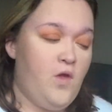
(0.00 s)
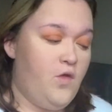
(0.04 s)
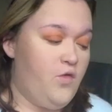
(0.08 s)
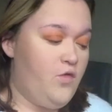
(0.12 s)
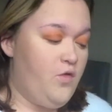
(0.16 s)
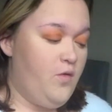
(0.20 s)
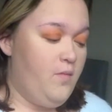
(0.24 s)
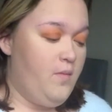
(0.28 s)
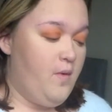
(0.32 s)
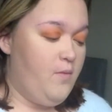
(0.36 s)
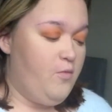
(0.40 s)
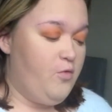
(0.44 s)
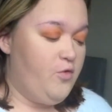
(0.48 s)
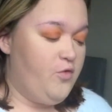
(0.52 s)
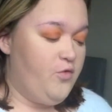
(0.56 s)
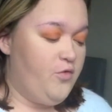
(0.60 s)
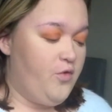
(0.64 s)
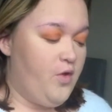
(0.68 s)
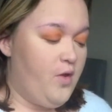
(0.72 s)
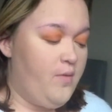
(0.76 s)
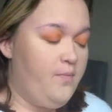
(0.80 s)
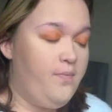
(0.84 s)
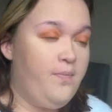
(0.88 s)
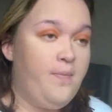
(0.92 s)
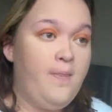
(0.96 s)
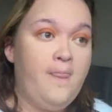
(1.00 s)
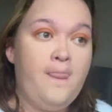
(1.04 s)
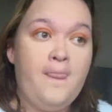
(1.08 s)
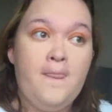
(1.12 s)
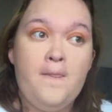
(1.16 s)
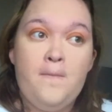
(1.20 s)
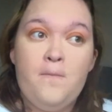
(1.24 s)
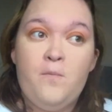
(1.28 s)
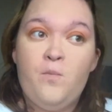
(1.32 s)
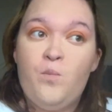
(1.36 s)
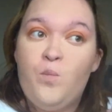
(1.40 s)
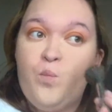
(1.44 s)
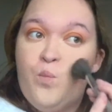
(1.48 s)
doing my bronzer.
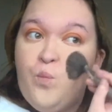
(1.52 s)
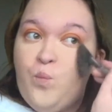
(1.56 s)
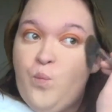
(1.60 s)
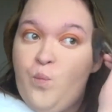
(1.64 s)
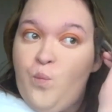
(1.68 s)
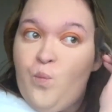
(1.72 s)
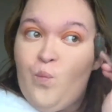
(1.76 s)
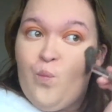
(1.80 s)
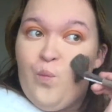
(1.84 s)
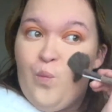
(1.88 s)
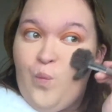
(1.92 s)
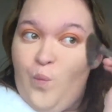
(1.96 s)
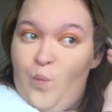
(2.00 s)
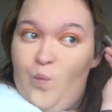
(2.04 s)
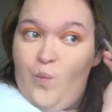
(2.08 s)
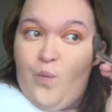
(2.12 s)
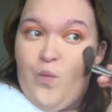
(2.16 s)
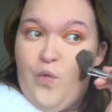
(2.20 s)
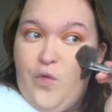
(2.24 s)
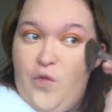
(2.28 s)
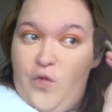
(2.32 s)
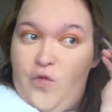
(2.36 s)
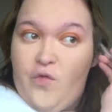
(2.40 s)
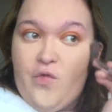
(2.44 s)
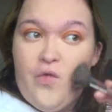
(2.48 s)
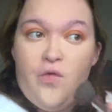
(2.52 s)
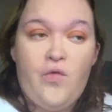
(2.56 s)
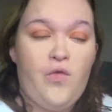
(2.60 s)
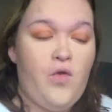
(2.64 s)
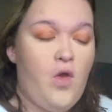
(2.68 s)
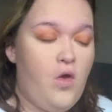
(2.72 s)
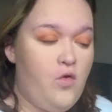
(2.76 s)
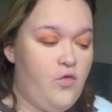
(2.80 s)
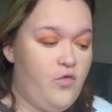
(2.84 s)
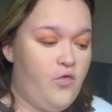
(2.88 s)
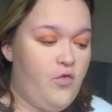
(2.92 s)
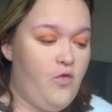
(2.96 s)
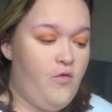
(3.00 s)
But this is,
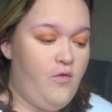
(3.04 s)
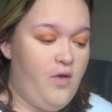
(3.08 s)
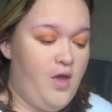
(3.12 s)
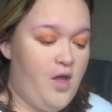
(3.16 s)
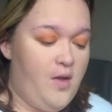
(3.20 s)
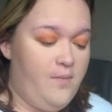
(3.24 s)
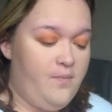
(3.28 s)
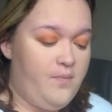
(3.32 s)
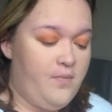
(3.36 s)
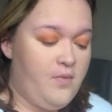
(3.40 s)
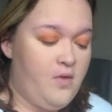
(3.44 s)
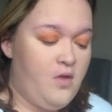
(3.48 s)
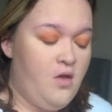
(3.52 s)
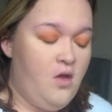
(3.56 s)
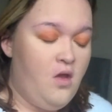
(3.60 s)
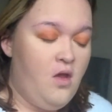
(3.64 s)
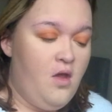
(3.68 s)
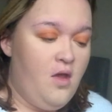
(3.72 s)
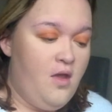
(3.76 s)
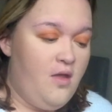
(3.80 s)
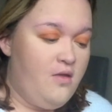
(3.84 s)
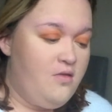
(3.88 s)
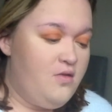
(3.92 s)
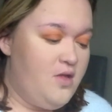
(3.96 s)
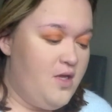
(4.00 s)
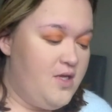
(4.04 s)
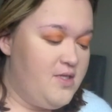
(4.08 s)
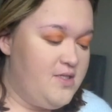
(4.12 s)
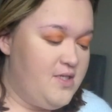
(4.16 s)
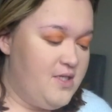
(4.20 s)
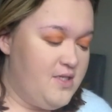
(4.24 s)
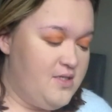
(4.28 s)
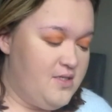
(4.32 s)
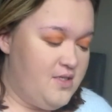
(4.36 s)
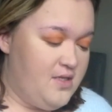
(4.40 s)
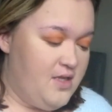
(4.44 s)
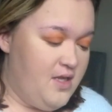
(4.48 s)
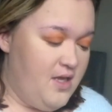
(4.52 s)
oh sorry, this
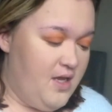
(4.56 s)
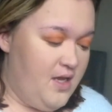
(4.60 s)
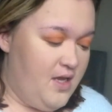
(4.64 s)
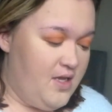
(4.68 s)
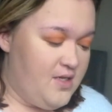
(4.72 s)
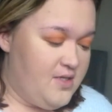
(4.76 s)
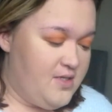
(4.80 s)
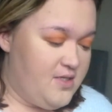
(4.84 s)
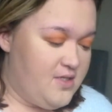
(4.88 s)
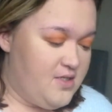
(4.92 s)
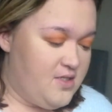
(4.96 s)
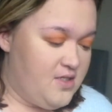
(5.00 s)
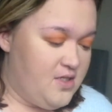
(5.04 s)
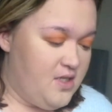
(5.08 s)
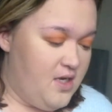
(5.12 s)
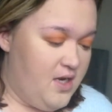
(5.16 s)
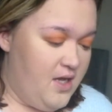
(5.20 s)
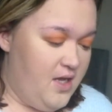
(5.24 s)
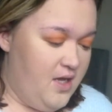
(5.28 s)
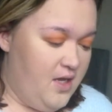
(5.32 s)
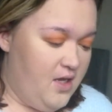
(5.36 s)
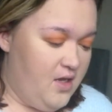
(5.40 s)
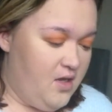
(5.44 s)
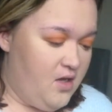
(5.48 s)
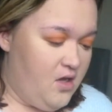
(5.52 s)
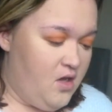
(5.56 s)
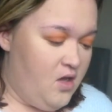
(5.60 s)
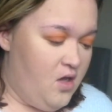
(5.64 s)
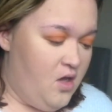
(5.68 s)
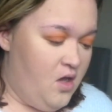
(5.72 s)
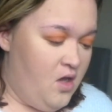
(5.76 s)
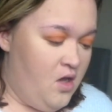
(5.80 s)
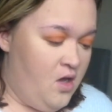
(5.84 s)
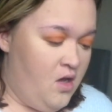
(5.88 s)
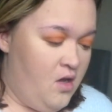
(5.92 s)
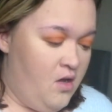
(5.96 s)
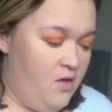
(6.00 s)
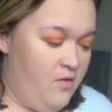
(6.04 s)
is the Sleek
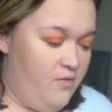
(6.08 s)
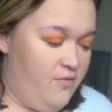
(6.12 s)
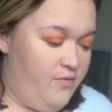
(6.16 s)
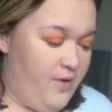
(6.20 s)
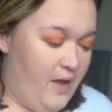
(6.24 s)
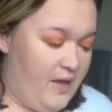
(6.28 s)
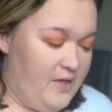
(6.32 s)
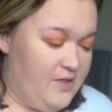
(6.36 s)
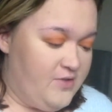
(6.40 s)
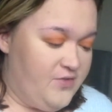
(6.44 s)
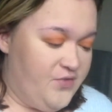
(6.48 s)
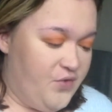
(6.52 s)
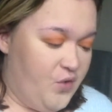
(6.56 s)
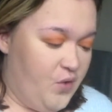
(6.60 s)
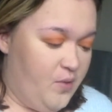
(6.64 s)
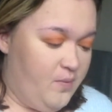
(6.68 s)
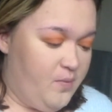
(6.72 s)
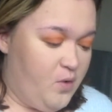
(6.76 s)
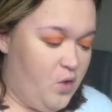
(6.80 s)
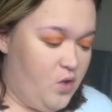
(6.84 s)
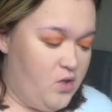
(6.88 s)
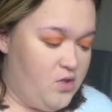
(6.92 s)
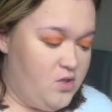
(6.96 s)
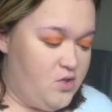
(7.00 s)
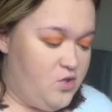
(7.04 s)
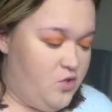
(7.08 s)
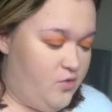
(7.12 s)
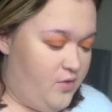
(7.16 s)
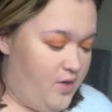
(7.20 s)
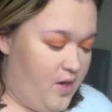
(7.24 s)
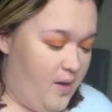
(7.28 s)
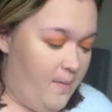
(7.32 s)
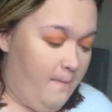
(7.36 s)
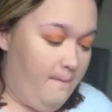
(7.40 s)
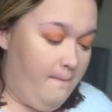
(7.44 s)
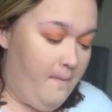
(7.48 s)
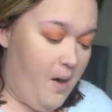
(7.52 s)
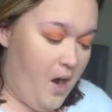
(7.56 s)
Face Form Contouring
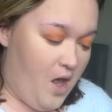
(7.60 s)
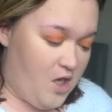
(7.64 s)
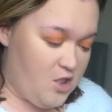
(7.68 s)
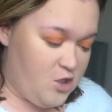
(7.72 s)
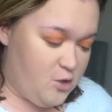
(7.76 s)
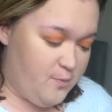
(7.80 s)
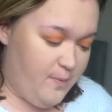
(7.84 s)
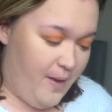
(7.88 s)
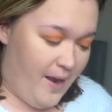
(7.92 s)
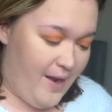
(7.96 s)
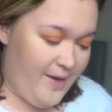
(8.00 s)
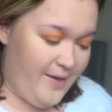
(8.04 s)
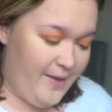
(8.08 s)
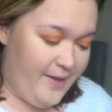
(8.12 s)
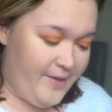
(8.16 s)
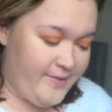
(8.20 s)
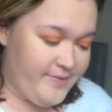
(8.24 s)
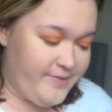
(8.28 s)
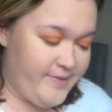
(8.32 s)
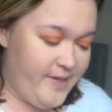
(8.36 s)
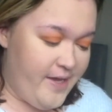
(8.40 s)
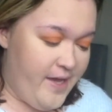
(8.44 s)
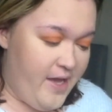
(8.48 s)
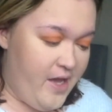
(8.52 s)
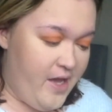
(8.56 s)
and Blush Palette.